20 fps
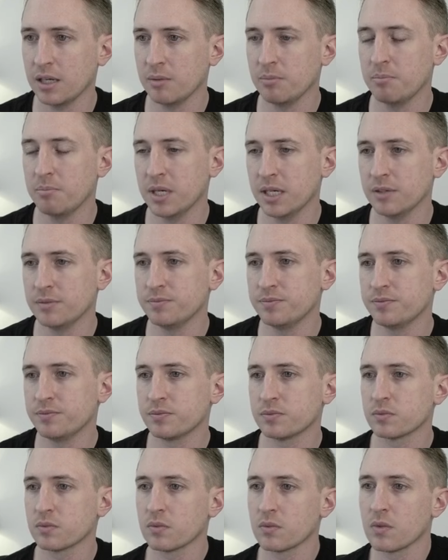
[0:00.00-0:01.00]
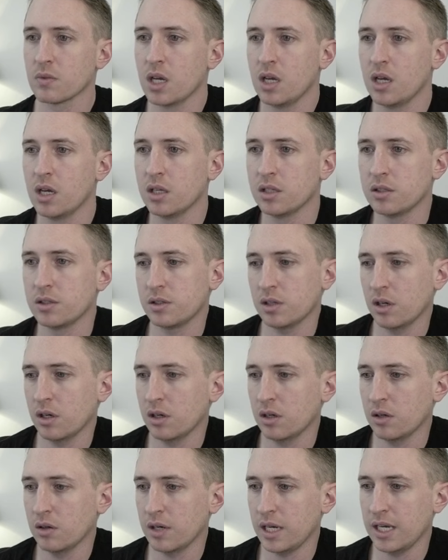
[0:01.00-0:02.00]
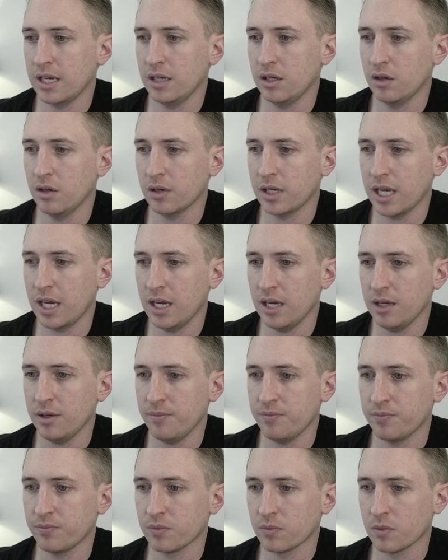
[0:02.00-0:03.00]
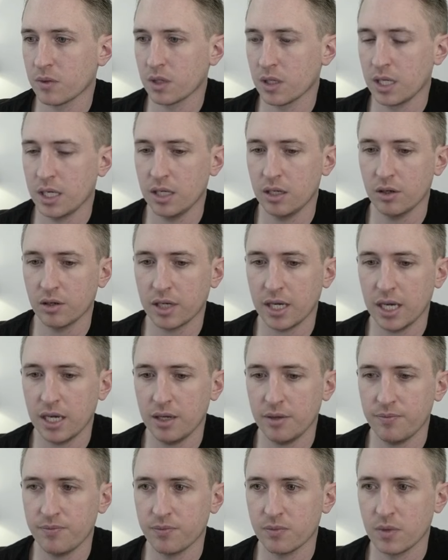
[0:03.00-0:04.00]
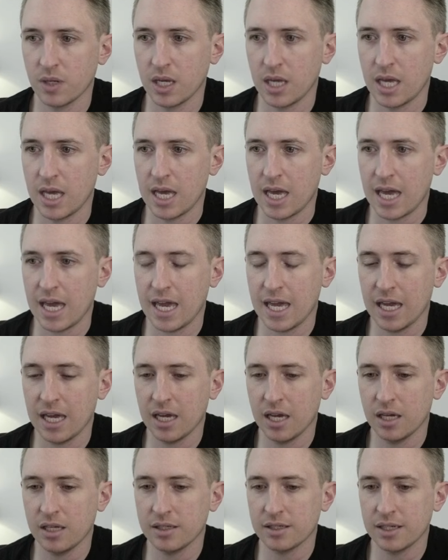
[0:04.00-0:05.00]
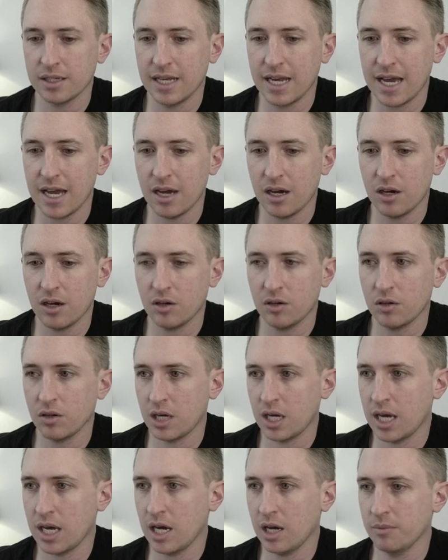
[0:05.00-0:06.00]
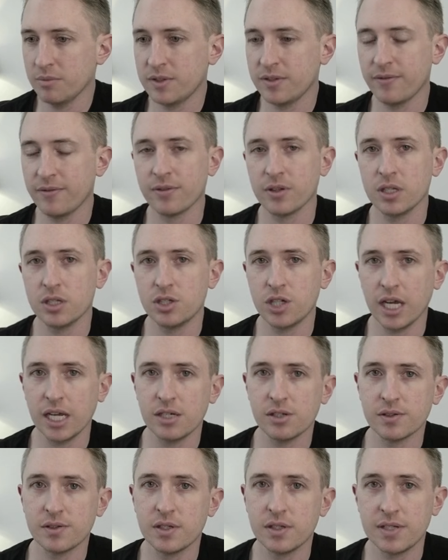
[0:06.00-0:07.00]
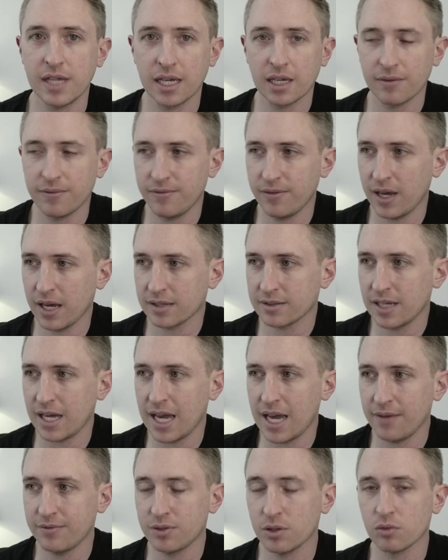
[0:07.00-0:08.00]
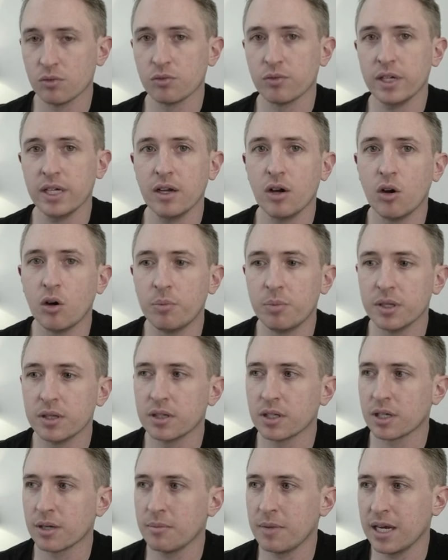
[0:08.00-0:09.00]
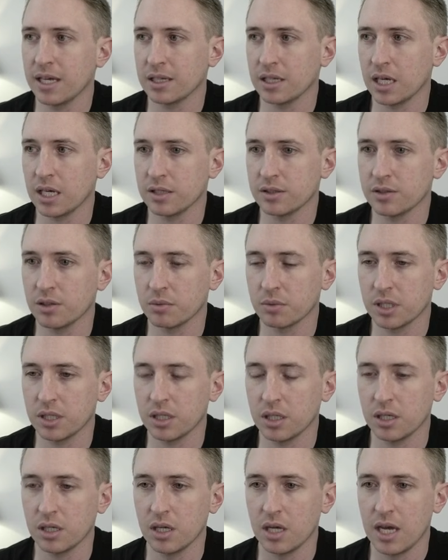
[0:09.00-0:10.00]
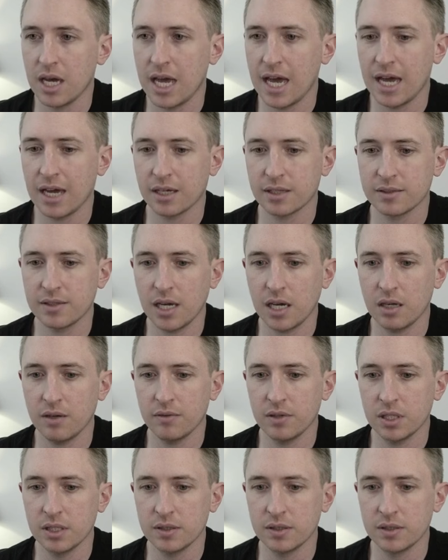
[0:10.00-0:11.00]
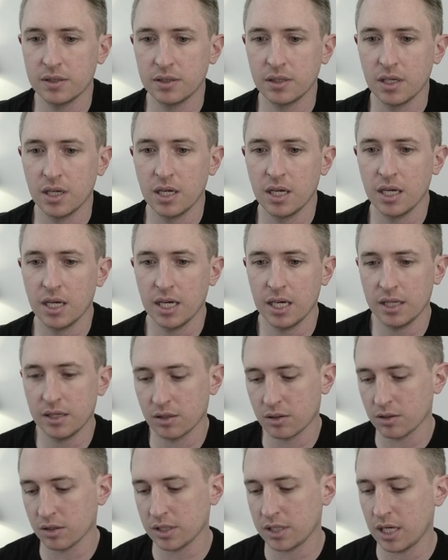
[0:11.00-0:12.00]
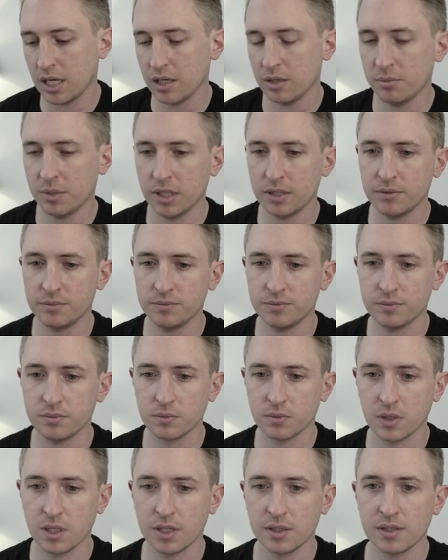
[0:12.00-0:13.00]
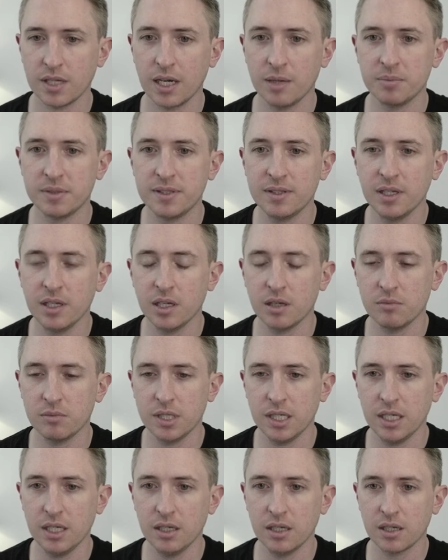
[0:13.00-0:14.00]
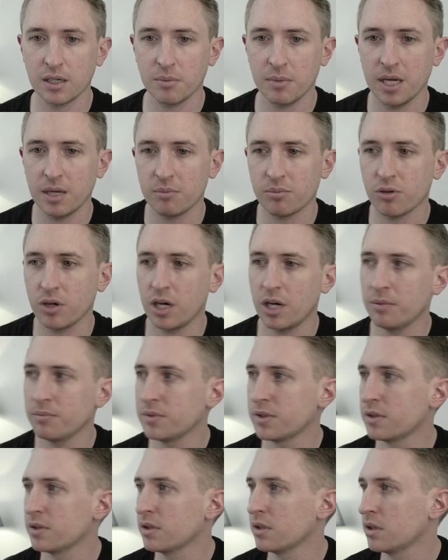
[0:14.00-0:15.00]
bin. So I hit OK. Hit OK. And now for the changes to take effect, I have to reopen the command line. So I'm going to X out of this, hit the Cortana button, type CMD, command prompt.